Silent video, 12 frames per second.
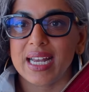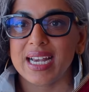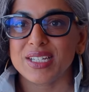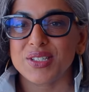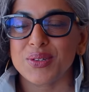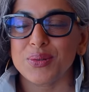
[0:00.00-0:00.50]

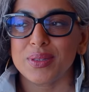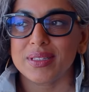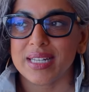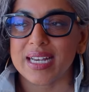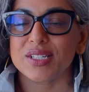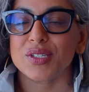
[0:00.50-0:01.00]
As you
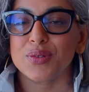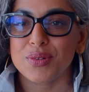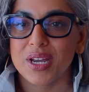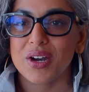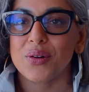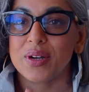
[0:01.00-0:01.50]

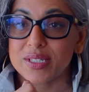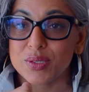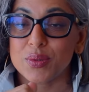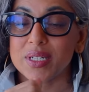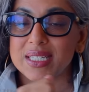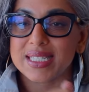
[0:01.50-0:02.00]
know, as
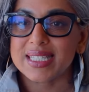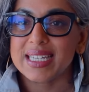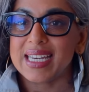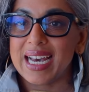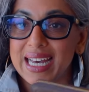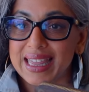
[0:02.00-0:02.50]
you can
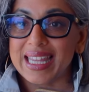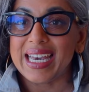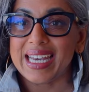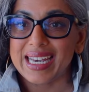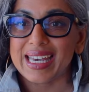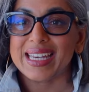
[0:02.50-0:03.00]
see, I
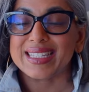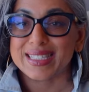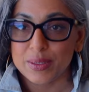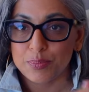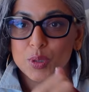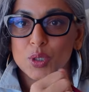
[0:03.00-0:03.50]
like
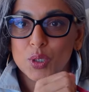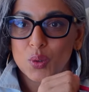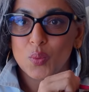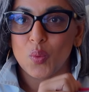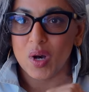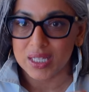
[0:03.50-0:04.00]
zippered
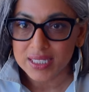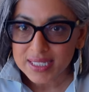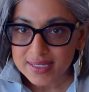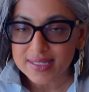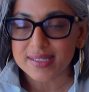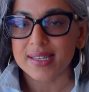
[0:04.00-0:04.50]

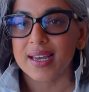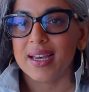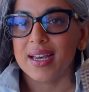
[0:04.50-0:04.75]
wallets.